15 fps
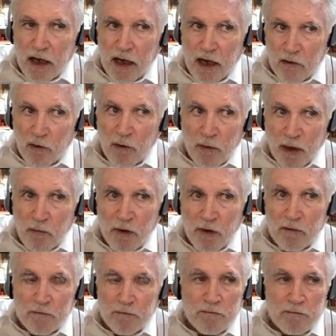And I
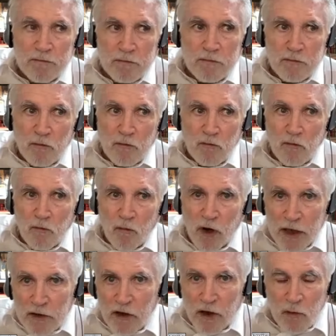remember
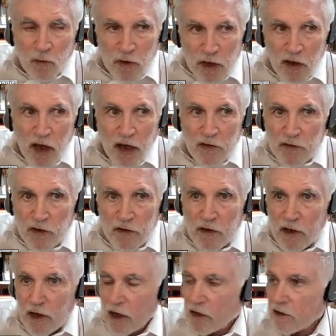one day
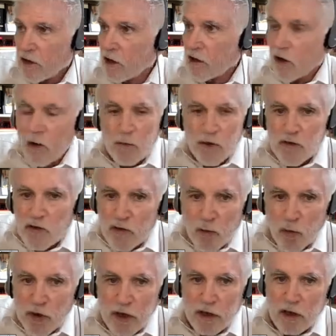realizing that I'd gone almost
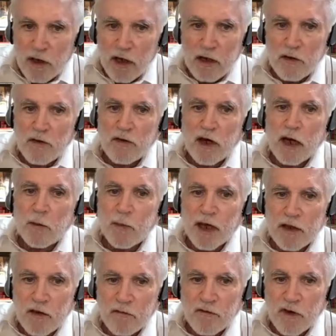a week and I hadn't thought
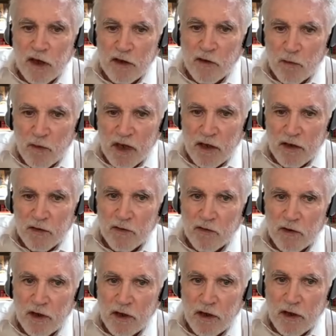about the
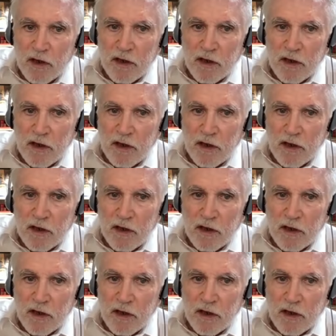Vietnamese.